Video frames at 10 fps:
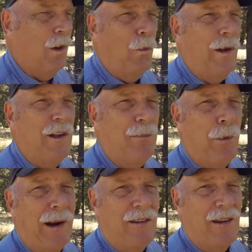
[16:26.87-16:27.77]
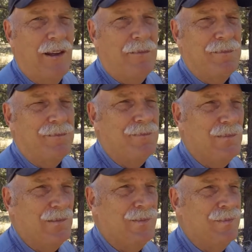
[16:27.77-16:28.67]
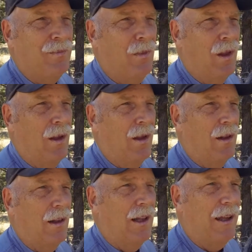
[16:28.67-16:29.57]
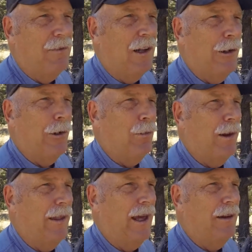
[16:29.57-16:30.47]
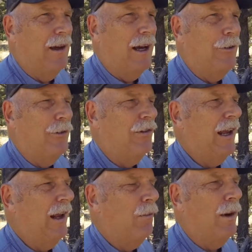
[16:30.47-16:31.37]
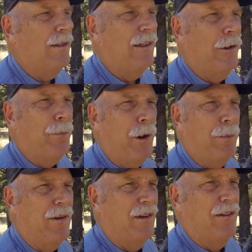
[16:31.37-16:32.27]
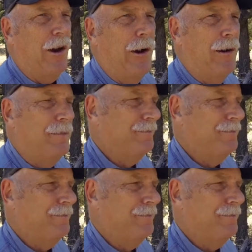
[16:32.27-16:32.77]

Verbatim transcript: We should embrace it. Live to learn with it. Understand what their purposes are.